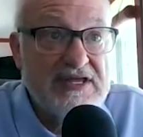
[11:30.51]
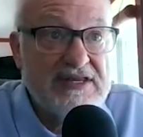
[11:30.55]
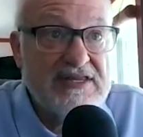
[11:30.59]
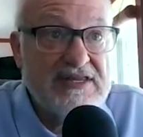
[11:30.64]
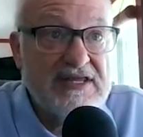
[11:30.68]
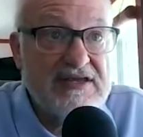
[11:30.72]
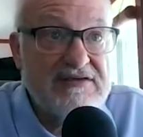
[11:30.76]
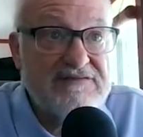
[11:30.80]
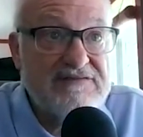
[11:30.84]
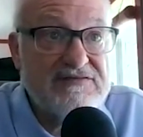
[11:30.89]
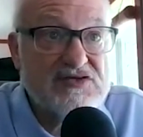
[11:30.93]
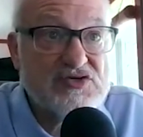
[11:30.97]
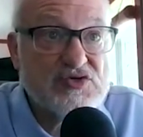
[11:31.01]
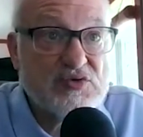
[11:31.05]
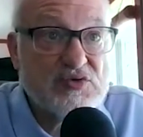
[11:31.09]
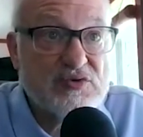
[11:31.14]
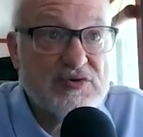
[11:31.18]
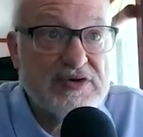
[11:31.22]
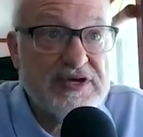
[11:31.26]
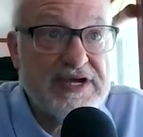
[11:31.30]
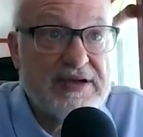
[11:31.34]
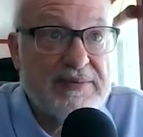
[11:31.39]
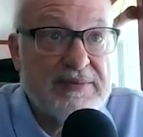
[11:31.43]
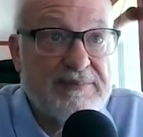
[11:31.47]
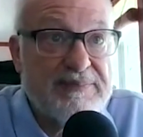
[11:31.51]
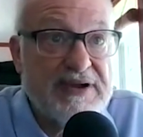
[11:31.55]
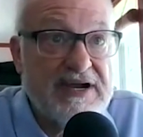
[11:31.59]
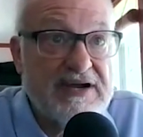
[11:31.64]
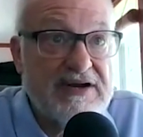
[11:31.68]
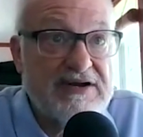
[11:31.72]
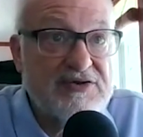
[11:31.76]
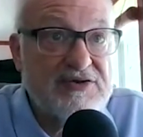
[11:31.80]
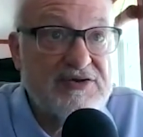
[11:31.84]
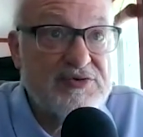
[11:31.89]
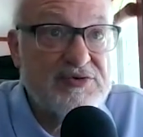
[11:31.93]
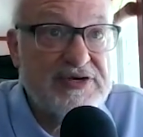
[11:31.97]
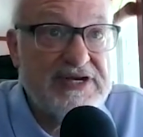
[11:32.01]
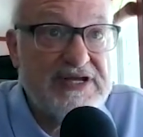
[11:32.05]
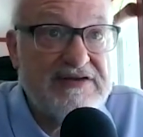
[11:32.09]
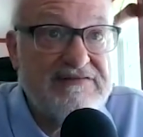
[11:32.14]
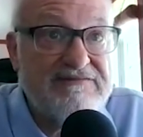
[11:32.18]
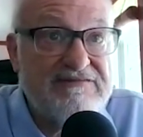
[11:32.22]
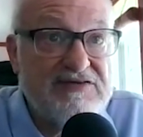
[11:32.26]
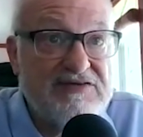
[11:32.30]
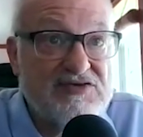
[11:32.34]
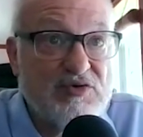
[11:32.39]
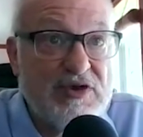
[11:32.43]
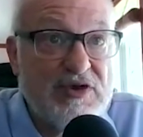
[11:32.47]
The inventory compared to an
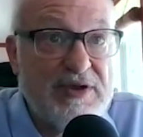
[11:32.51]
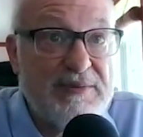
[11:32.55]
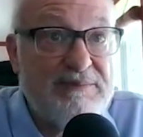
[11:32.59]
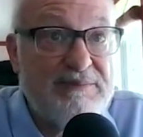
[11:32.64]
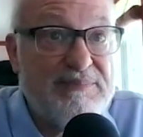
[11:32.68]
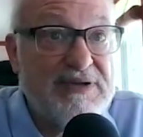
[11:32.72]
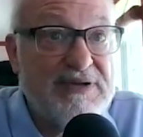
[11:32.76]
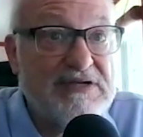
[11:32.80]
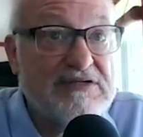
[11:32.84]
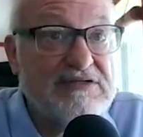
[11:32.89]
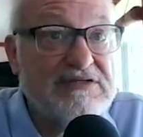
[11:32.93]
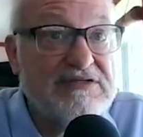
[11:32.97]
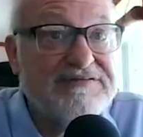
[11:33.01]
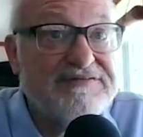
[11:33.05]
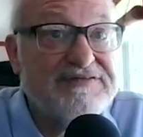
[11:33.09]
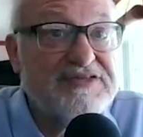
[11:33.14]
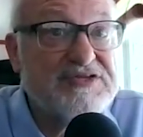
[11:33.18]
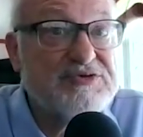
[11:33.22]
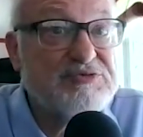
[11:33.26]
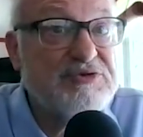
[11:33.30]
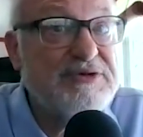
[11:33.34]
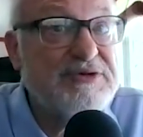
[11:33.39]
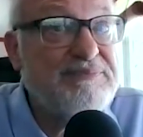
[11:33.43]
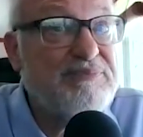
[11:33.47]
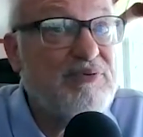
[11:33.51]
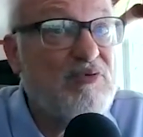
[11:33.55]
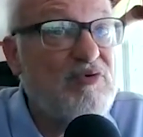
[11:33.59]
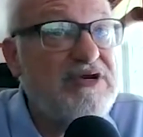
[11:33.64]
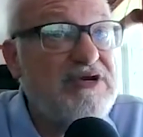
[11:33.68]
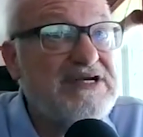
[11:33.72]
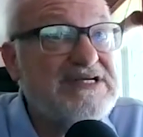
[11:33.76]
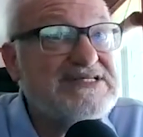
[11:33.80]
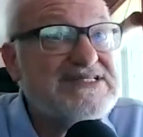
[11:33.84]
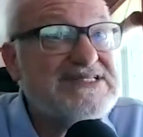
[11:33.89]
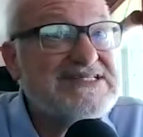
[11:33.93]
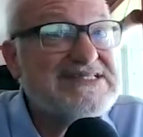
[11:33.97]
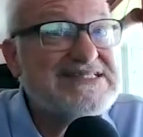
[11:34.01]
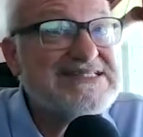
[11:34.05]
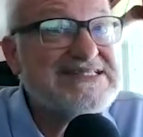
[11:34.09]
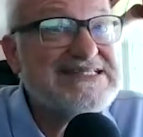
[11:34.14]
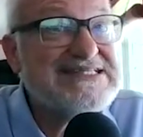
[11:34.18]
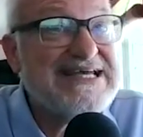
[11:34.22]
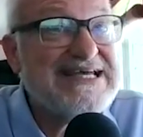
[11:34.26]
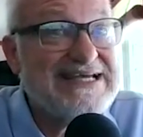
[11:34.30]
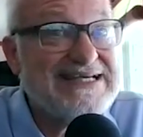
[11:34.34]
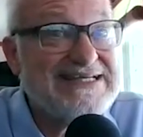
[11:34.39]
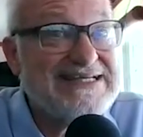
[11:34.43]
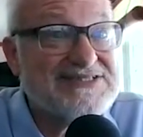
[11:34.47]
inventory build of
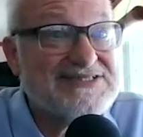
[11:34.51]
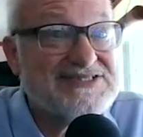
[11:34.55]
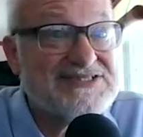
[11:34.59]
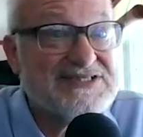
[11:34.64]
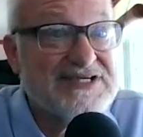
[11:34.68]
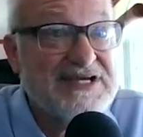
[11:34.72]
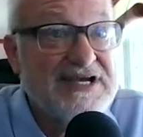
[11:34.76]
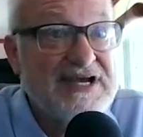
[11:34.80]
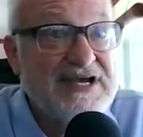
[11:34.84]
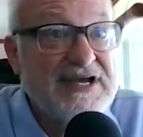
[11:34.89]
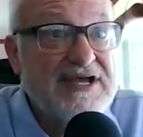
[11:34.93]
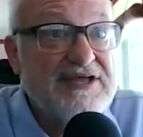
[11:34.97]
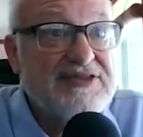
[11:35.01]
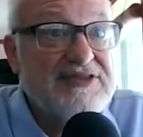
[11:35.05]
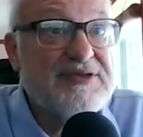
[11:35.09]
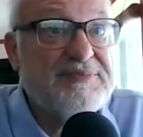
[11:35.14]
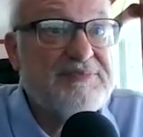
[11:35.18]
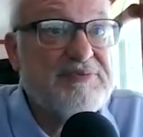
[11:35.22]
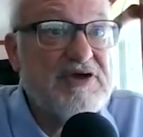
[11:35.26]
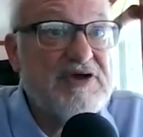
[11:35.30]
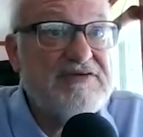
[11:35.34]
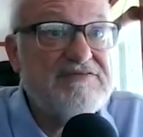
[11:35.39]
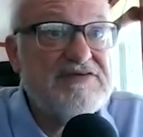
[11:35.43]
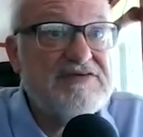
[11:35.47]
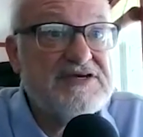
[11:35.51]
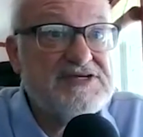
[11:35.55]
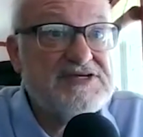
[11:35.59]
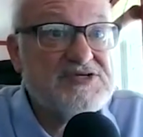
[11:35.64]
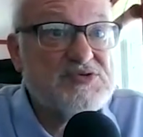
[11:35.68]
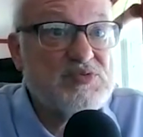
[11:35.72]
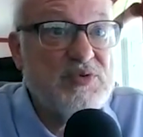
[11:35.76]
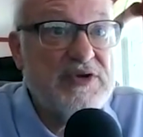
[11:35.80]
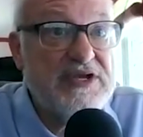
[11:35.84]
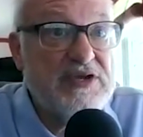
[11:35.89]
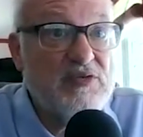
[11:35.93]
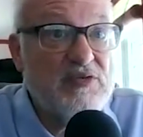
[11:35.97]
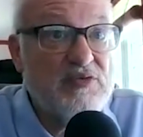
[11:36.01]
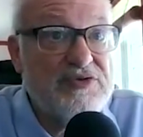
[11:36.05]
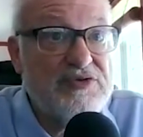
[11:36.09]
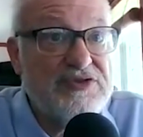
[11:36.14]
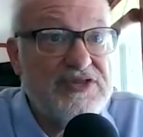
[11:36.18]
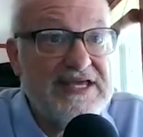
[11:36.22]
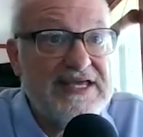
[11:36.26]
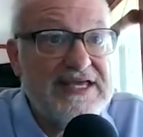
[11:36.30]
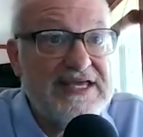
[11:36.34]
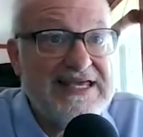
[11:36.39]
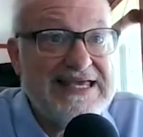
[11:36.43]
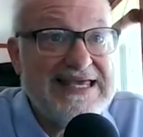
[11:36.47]
3.6 the previous week, where
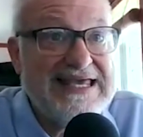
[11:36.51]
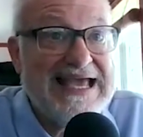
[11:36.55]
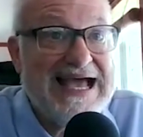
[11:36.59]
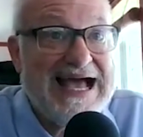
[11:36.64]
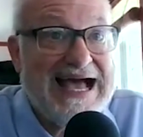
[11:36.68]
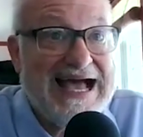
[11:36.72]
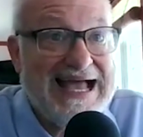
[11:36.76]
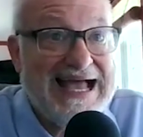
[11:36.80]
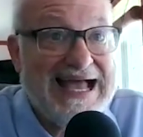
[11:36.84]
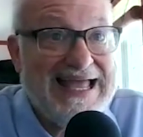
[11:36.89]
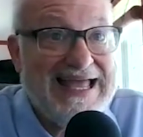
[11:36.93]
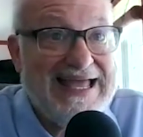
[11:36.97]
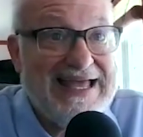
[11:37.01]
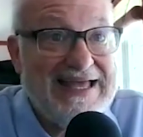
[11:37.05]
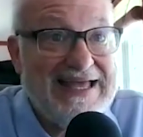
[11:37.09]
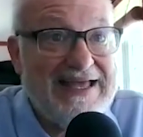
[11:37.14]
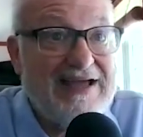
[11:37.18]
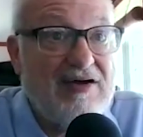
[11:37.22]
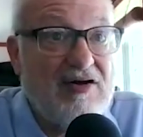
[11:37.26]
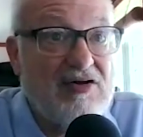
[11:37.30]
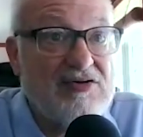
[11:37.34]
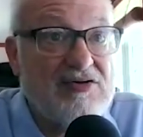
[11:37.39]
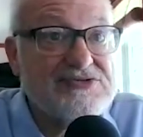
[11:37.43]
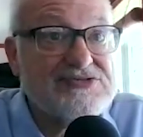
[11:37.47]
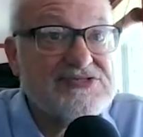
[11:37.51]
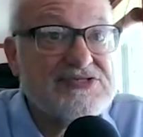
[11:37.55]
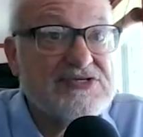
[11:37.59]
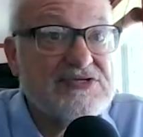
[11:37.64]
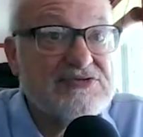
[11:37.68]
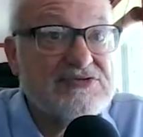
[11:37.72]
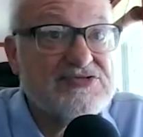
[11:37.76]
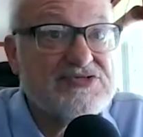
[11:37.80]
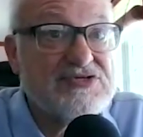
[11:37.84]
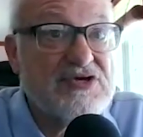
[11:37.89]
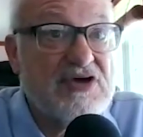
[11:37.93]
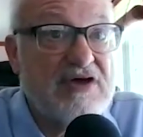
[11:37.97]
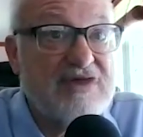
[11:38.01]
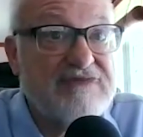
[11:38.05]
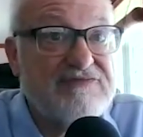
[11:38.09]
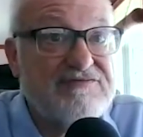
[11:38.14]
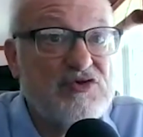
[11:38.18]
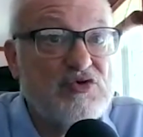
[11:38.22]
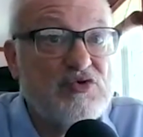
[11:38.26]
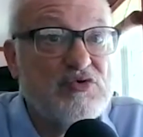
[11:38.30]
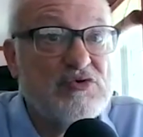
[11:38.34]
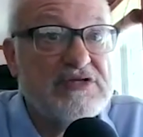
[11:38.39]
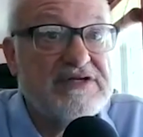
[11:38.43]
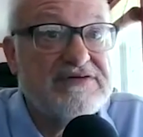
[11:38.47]
the EIA also saw
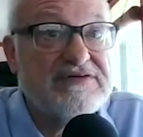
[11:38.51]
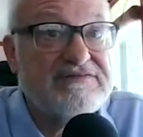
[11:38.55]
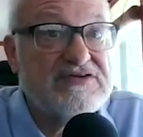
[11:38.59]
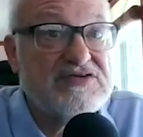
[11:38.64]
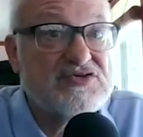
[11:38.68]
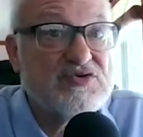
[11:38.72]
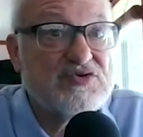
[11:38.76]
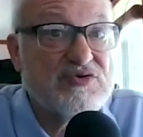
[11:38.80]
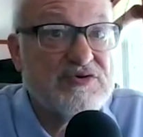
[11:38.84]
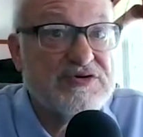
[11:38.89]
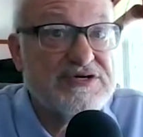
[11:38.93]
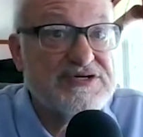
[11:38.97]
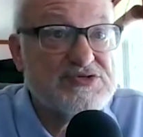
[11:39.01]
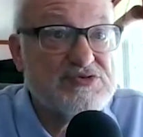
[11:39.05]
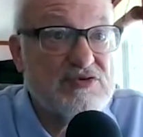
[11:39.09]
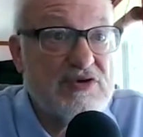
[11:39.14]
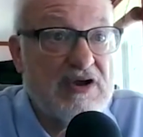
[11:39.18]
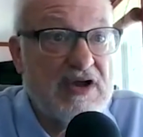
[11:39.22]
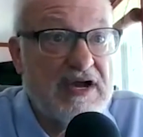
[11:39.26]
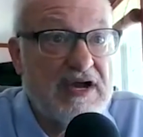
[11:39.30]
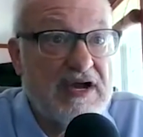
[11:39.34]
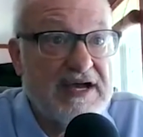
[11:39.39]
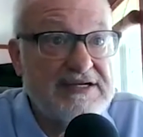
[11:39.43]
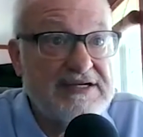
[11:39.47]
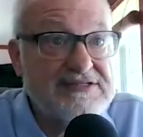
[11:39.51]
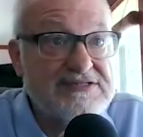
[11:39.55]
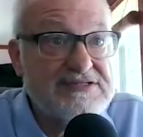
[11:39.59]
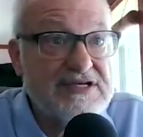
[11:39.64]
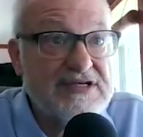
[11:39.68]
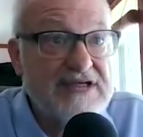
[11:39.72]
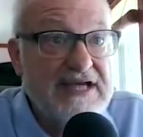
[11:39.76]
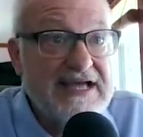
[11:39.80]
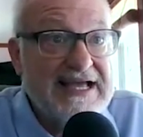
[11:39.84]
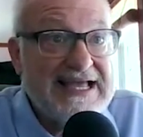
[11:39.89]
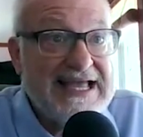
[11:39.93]
fuel inventories rise.